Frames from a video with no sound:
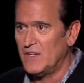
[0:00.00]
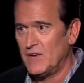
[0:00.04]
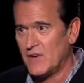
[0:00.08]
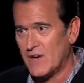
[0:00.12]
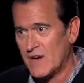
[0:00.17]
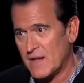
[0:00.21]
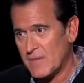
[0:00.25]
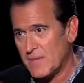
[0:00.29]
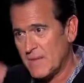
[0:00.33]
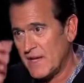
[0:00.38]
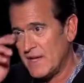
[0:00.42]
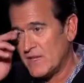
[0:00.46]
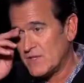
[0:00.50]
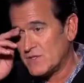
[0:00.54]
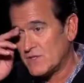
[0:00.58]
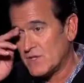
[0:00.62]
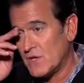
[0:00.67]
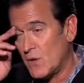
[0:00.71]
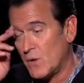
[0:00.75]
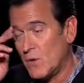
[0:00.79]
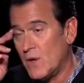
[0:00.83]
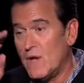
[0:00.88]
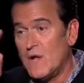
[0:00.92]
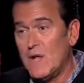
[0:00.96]
you know what I mean?
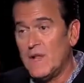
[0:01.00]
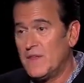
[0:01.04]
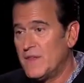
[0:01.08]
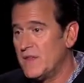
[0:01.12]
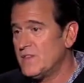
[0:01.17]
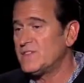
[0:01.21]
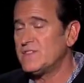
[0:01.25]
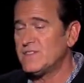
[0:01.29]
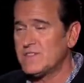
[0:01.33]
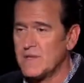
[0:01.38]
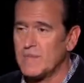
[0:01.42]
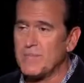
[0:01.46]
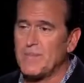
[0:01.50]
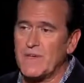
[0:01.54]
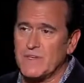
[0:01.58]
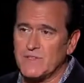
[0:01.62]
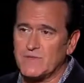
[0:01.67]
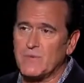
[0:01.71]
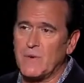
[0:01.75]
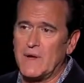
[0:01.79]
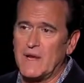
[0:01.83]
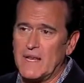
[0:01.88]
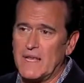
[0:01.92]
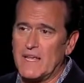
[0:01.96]
So this is the
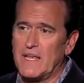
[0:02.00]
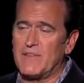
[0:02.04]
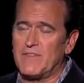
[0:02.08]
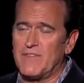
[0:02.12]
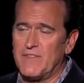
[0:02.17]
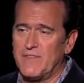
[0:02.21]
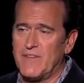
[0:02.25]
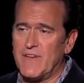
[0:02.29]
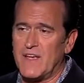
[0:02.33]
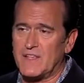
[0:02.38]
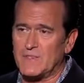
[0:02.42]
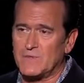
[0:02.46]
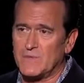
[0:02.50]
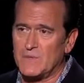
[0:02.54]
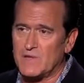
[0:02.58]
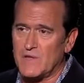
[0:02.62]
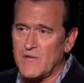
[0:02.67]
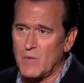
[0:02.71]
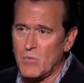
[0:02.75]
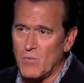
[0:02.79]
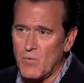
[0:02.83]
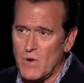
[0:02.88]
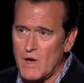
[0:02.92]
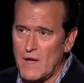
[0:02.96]
best way to give the fans what
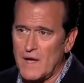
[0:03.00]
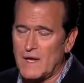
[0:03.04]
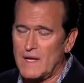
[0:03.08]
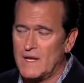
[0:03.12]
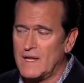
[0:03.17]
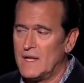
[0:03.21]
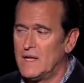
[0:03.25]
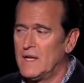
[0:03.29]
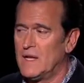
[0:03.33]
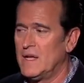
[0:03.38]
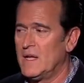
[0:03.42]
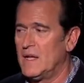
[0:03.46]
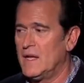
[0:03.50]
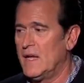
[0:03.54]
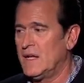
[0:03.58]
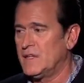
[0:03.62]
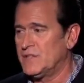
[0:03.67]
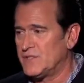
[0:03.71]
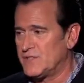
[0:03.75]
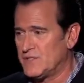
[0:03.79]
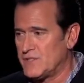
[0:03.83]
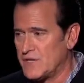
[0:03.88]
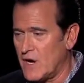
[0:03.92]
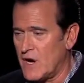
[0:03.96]
they want.
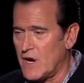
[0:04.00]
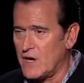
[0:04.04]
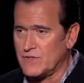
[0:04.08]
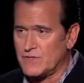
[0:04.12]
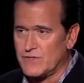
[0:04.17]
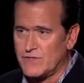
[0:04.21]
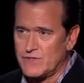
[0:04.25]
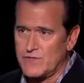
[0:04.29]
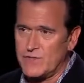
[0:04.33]
And Starz